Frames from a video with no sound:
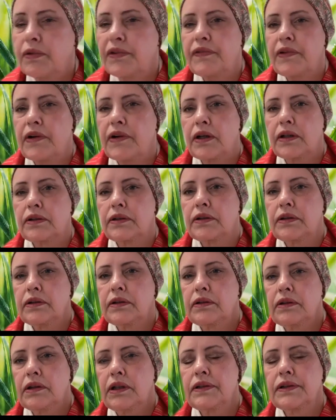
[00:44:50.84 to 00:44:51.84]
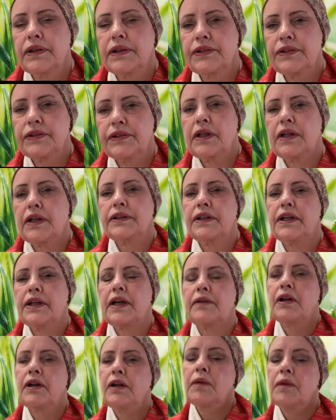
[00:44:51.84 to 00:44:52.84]
Brevard. At no. least not
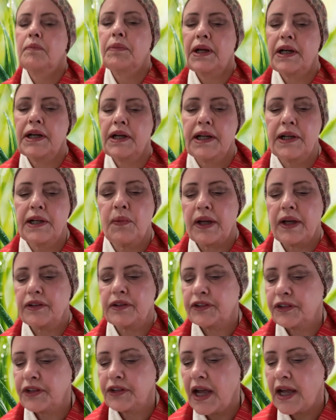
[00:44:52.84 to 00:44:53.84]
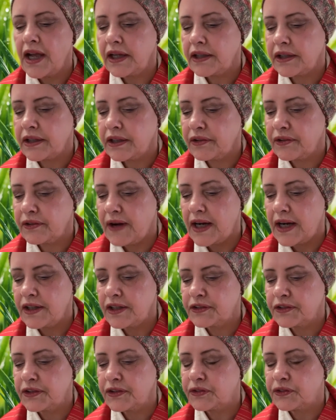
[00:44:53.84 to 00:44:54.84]
yet. But anyway, snack,
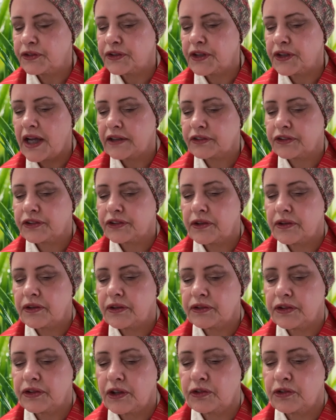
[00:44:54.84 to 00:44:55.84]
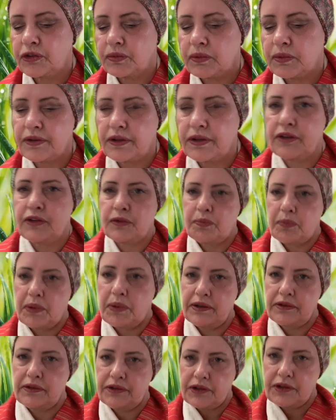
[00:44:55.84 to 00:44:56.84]
gratitude snack totes were these
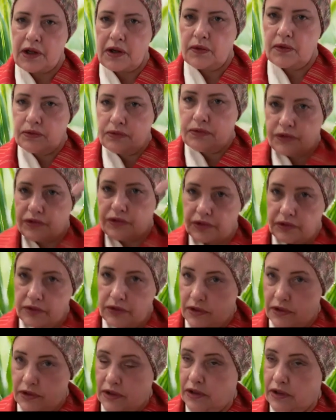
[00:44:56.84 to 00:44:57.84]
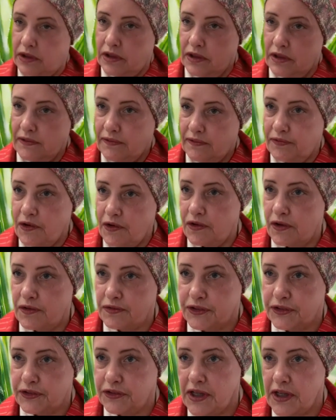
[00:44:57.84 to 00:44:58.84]
big totes full of
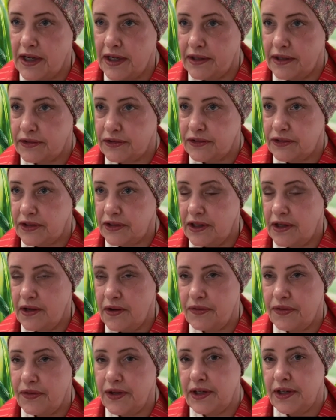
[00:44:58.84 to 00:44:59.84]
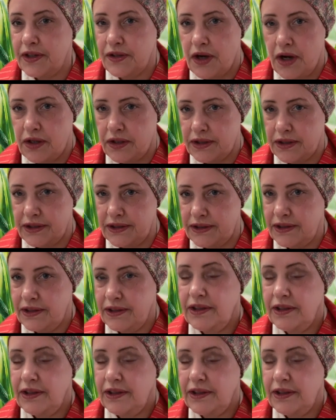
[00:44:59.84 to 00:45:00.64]
snacks, healthy and naughty,